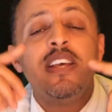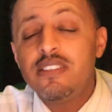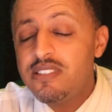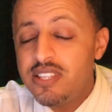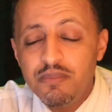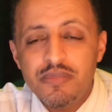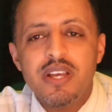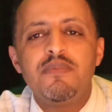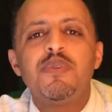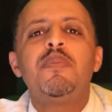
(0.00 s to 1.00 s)

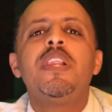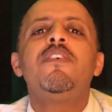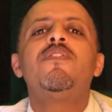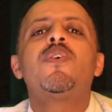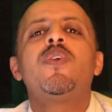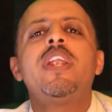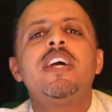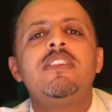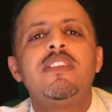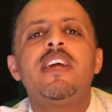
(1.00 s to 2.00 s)
Sometimes, believe it or
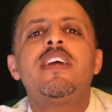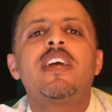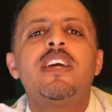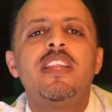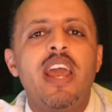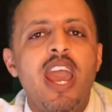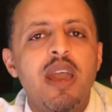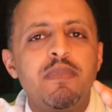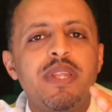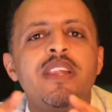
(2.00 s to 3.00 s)
not, there can
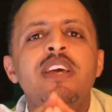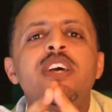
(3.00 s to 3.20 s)
happen.